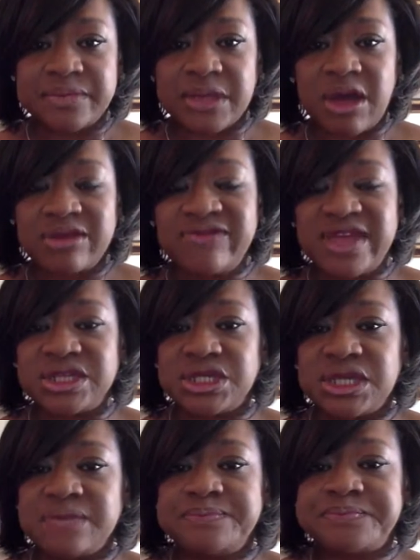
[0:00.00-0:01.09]

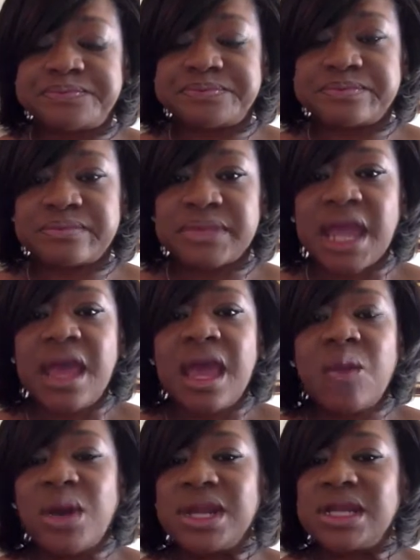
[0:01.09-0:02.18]

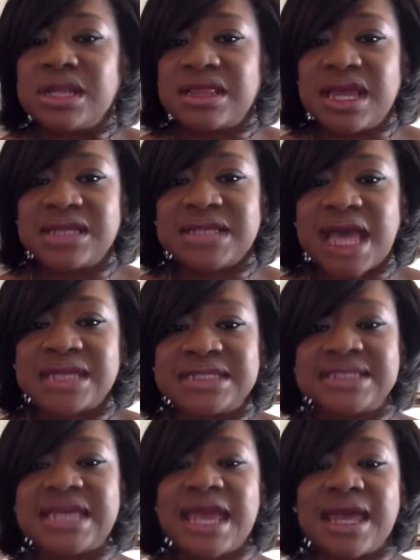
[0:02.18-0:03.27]
And one of the things I
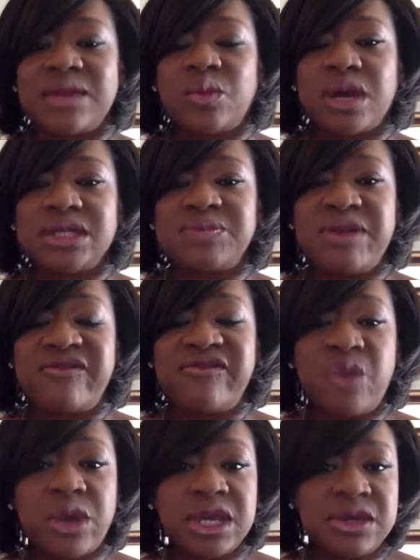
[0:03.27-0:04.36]
said was,
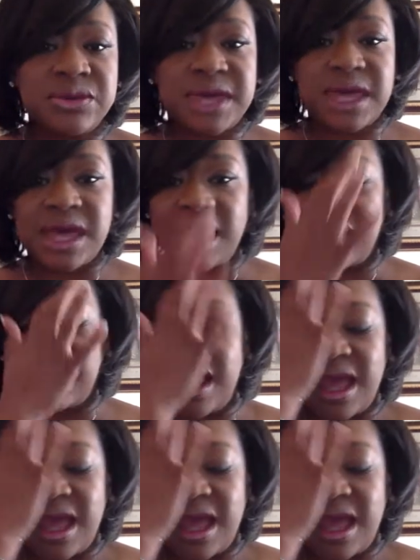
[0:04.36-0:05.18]
before you can